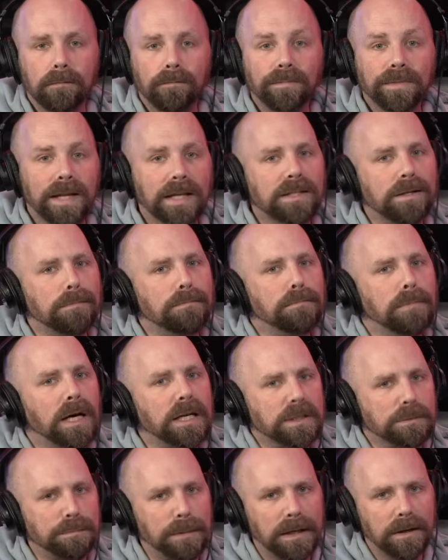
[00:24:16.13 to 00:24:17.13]
That's a
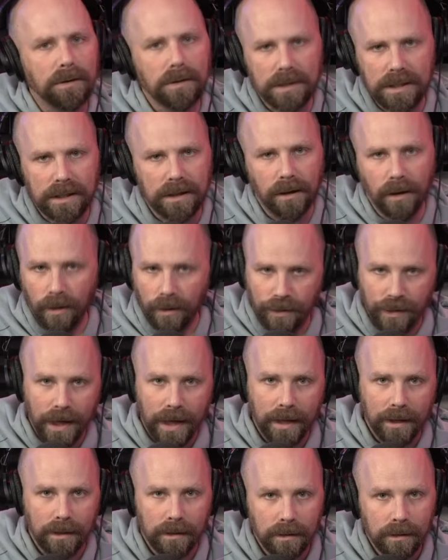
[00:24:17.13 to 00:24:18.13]
much bigger deal
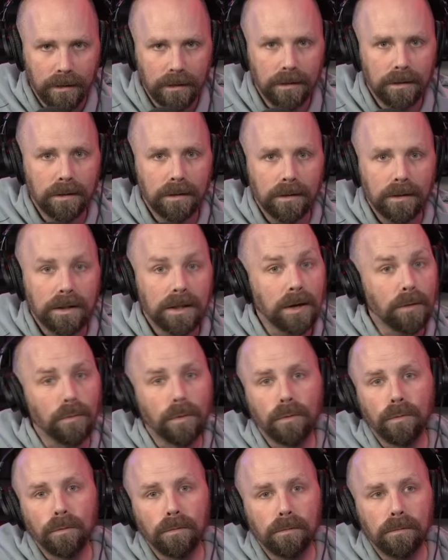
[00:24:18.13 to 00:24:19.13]
than there
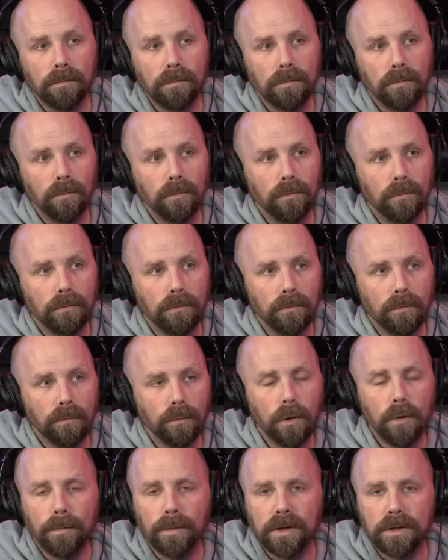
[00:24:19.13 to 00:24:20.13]
were
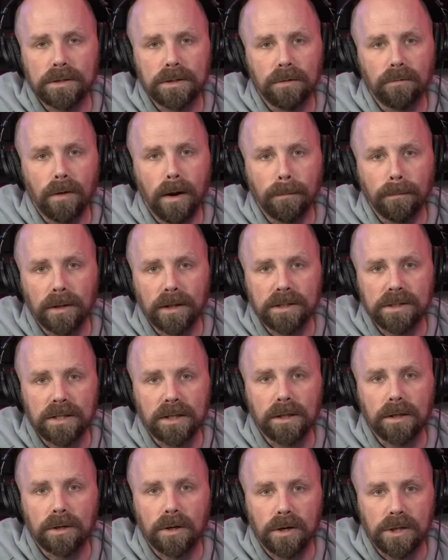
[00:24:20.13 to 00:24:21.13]
rumors and rumblings in
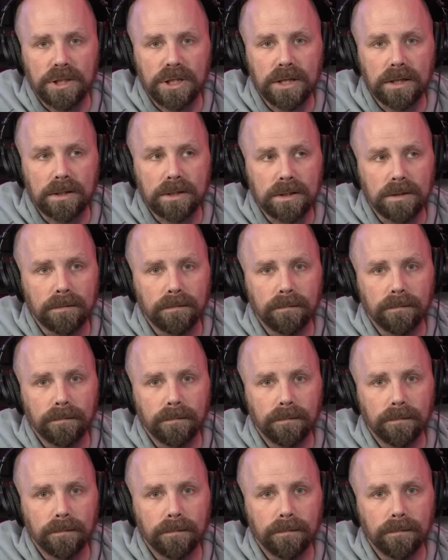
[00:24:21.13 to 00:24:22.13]
the dirt sheets.
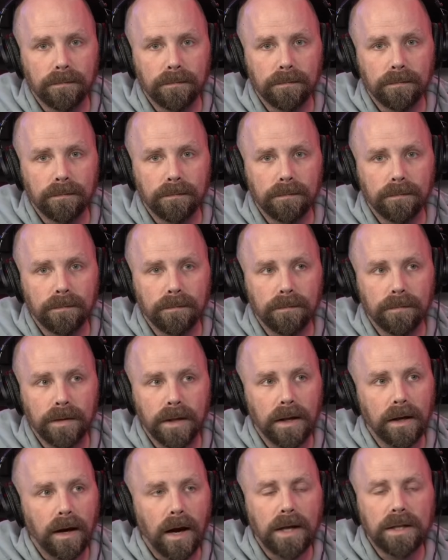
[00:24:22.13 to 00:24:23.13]

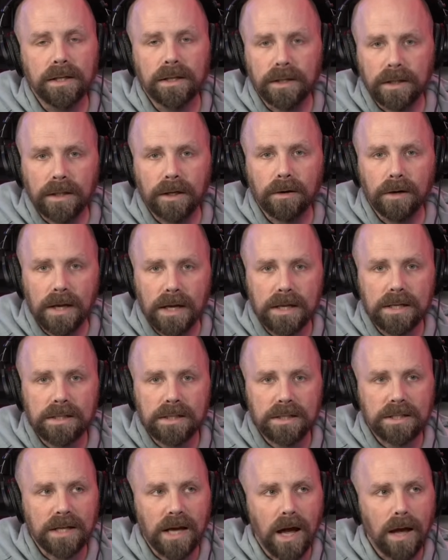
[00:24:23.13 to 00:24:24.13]
I think that there is a
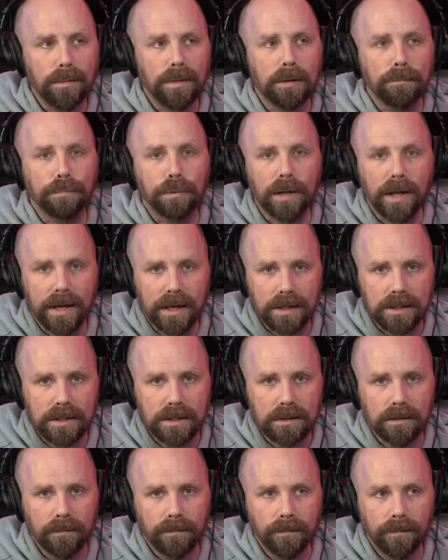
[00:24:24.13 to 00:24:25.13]
time and a
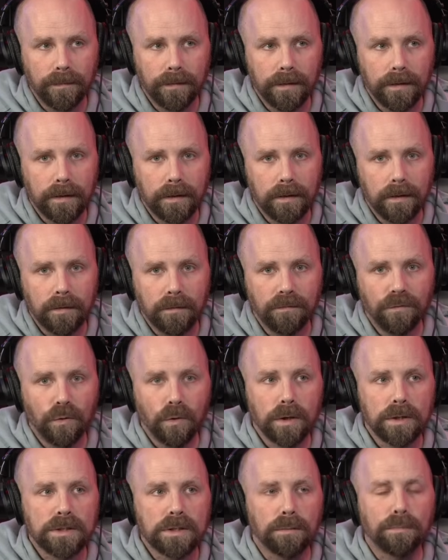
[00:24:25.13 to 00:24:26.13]
place
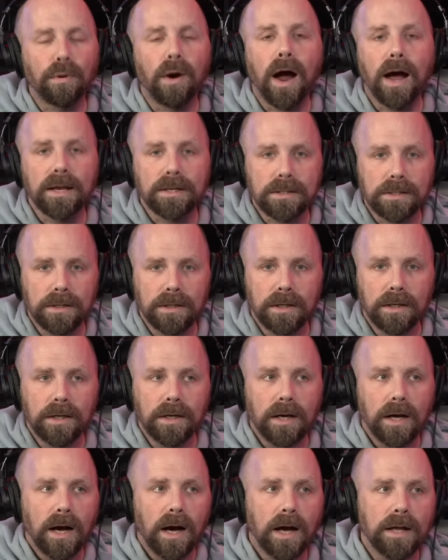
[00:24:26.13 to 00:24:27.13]
for a surprise.
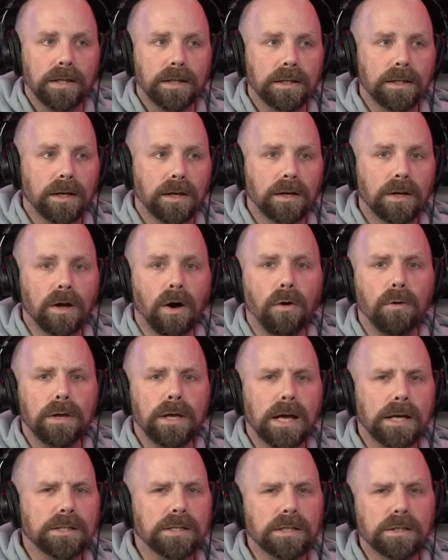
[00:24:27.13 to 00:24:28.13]
I think that
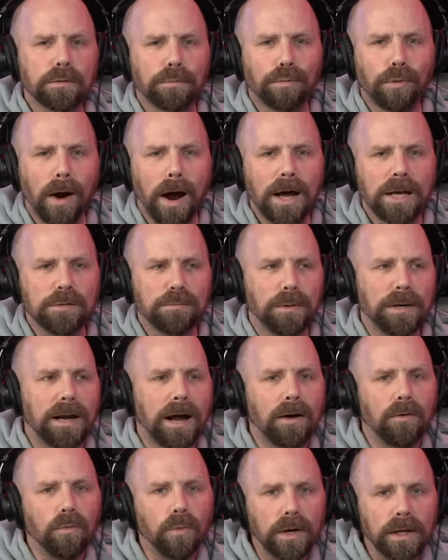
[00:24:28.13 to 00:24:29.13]
Cody as a surprise, but
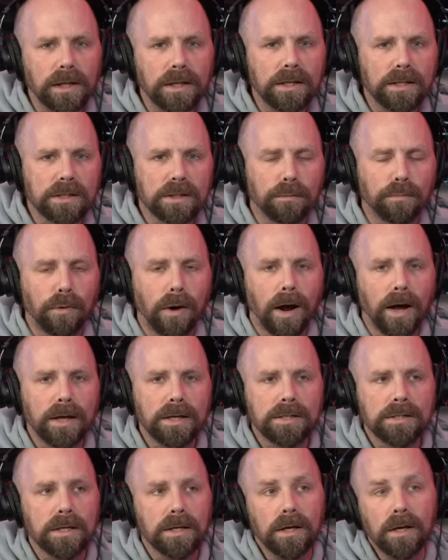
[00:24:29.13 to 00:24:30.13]
not really a
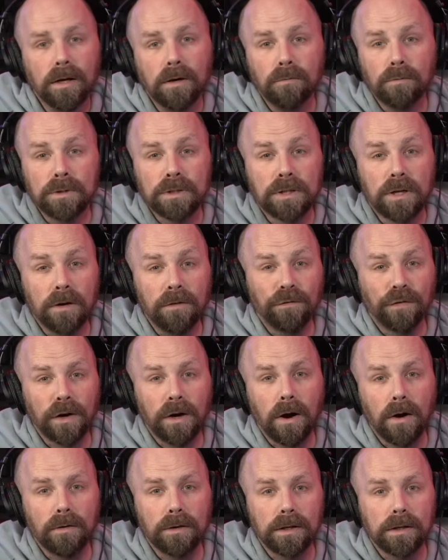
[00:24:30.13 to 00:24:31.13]
surprise, was good for
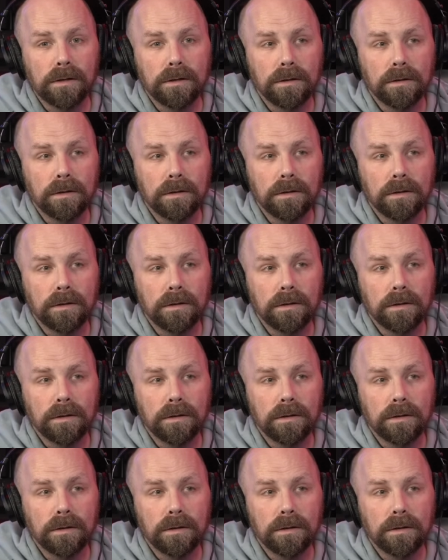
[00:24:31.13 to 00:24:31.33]
Cody.